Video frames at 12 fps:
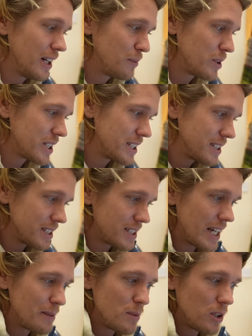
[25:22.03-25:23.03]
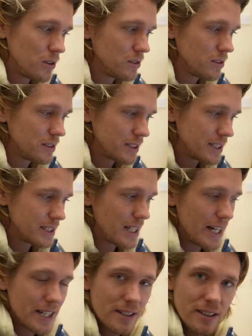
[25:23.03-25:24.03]
which is the same hull
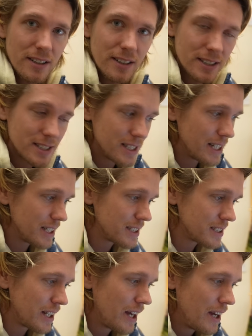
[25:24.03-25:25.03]
designer as this.